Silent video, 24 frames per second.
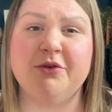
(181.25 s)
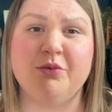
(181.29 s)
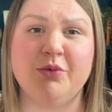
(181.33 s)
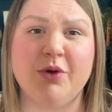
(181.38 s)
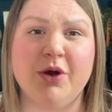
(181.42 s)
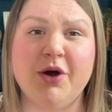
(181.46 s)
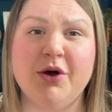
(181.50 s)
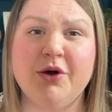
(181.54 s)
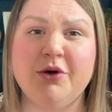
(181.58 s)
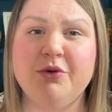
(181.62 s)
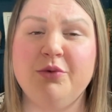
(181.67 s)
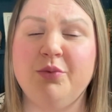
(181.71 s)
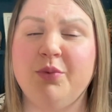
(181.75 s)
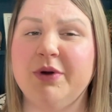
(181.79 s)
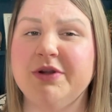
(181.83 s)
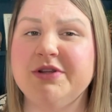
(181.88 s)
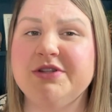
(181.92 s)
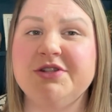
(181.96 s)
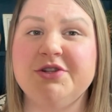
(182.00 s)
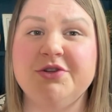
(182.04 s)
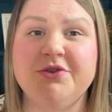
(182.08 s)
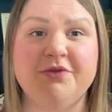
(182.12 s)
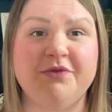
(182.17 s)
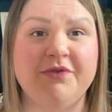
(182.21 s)
road
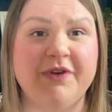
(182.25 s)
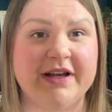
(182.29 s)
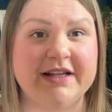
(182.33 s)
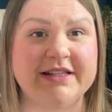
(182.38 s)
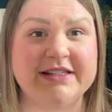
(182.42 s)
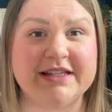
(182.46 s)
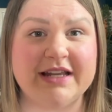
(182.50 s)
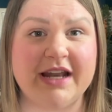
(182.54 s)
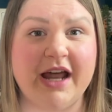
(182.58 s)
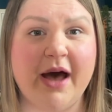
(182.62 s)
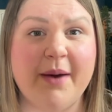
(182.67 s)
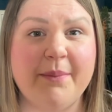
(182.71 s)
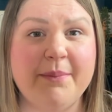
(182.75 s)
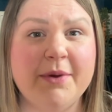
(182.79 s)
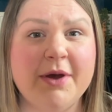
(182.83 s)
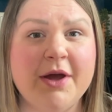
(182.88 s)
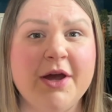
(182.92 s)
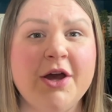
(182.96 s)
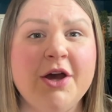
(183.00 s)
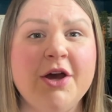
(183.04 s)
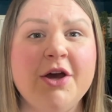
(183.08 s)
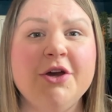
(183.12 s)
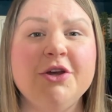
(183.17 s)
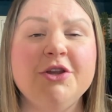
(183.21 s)
once you fix it up,
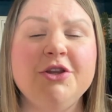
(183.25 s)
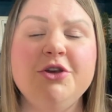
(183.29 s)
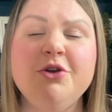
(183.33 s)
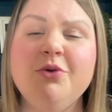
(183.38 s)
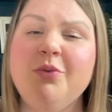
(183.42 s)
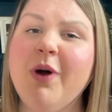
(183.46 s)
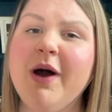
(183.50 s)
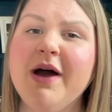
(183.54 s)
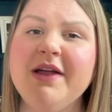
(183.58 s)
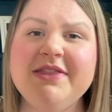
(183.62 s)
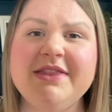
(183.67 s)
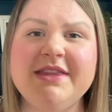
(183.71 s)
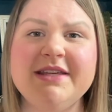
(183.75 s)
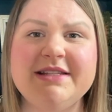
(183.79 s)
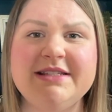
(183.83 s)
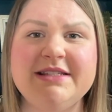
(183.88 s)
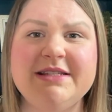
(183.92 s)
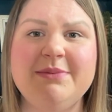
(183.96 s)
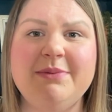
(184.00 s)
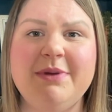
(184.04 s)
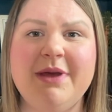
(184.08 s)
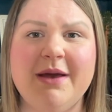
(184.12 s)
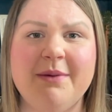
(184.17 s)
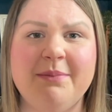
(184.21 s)
you want
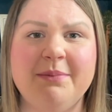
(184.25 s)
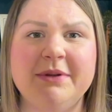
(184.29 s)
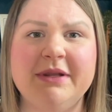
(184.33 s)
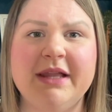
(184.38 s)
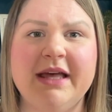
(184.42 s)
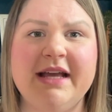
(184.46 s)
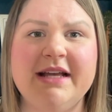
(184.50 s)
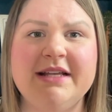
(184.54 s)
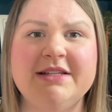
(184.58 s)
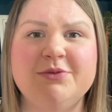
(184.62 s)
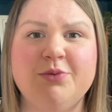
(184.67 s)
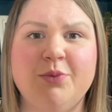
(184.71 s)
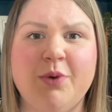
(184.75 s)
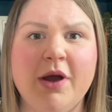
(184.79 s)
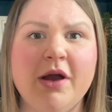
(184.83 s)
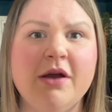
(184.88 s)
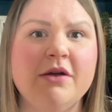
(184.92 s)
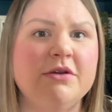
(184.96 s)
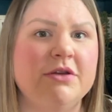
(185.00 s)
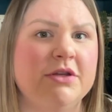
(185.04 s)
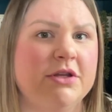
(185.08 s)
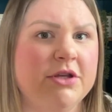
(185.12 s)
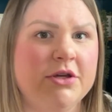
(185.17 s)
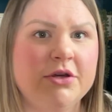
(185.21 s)
this to be a place where